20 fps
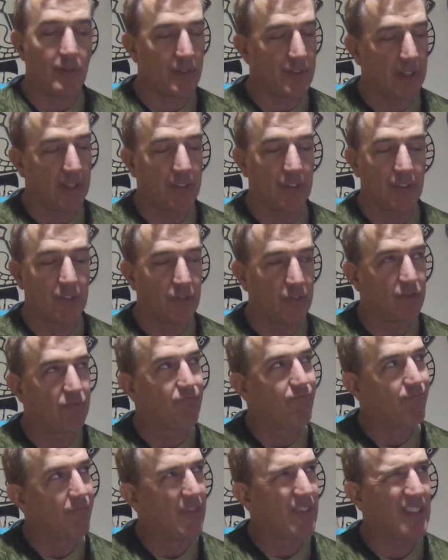It's like
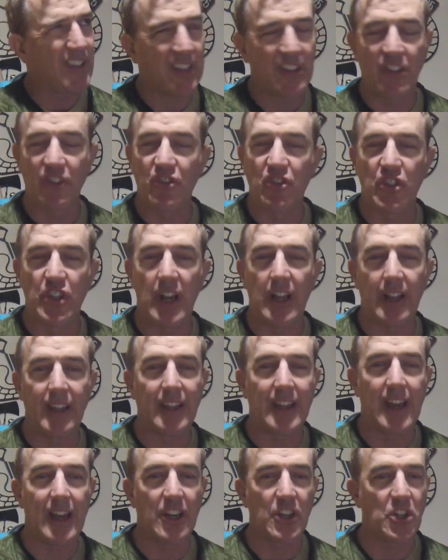this jelly
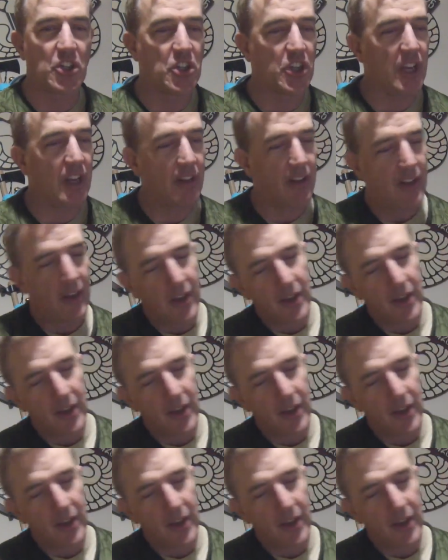kind of shit.